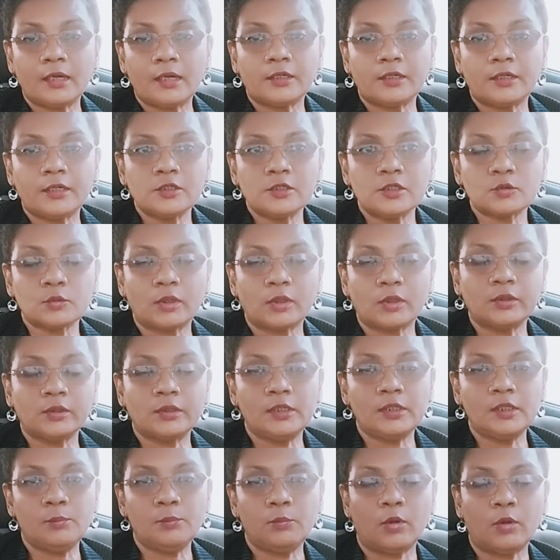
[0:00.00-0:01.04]
No, they just want to
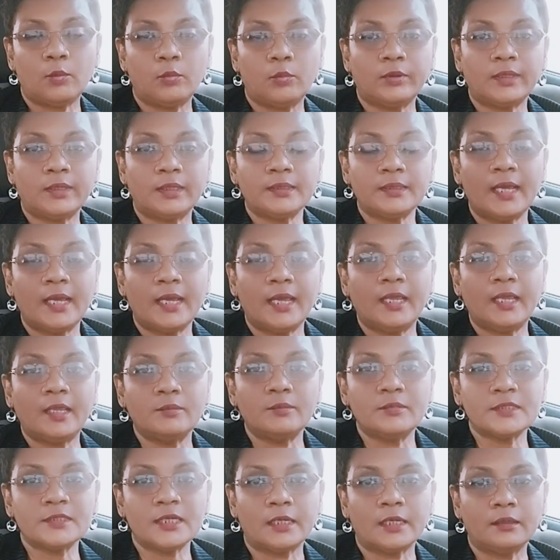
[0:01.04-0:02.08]
keep up with the
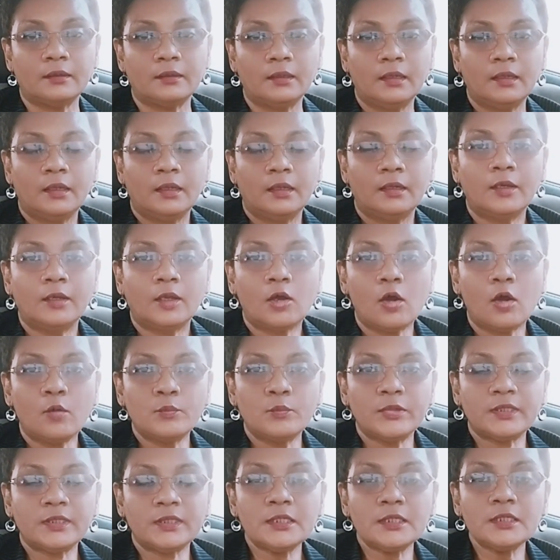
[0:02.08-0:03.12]
times and the
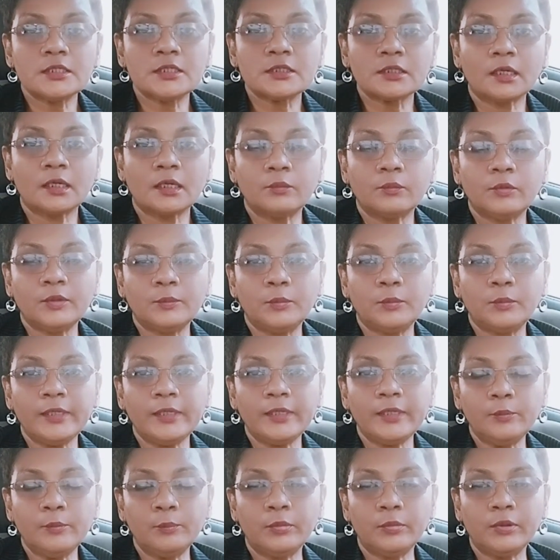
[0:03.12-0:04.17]
competition with
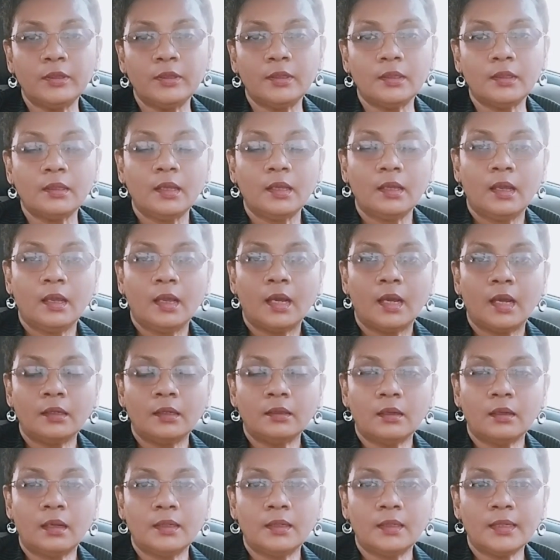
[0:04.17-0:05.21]
people and
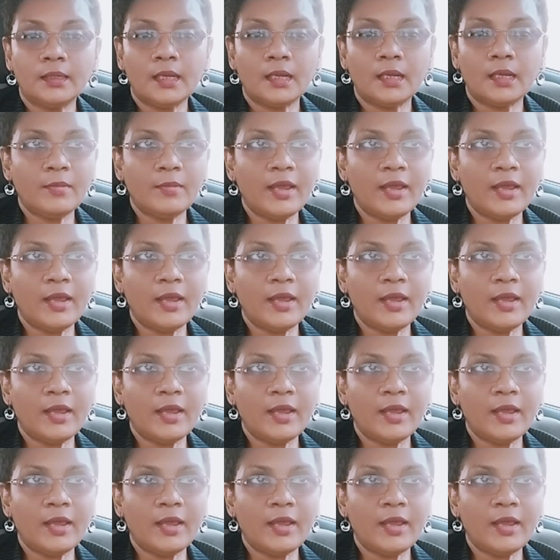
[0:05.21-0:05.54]
all of that.